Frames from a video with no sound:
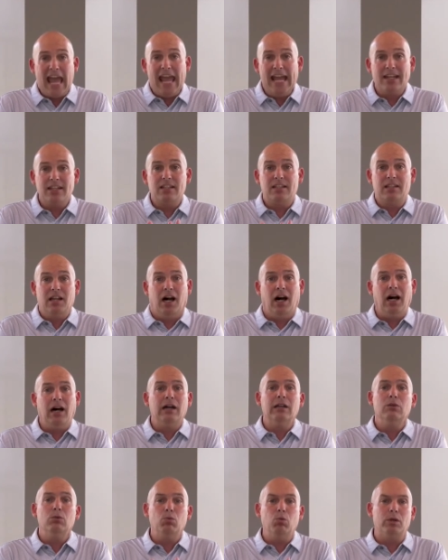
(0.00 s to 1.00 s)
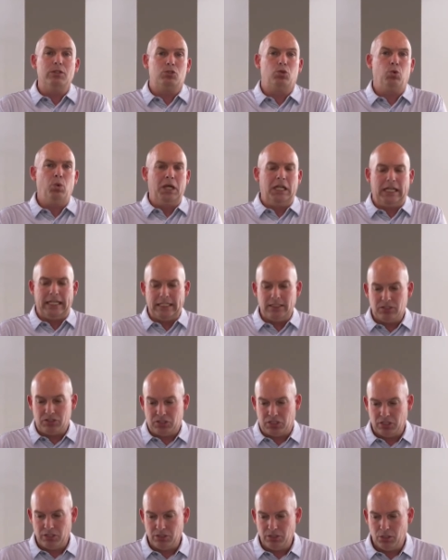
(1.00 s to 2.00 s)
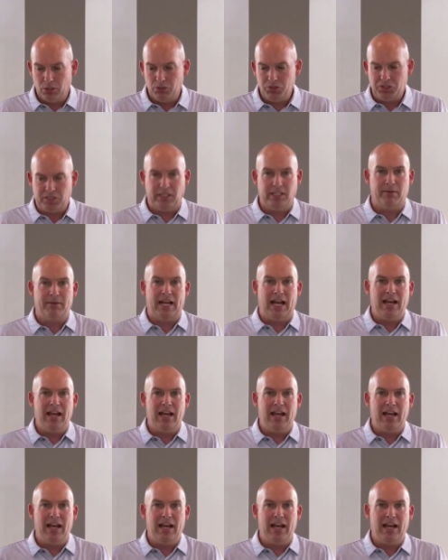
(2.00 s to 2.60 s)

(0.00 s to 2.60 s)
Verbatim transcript: and God was willing to use him.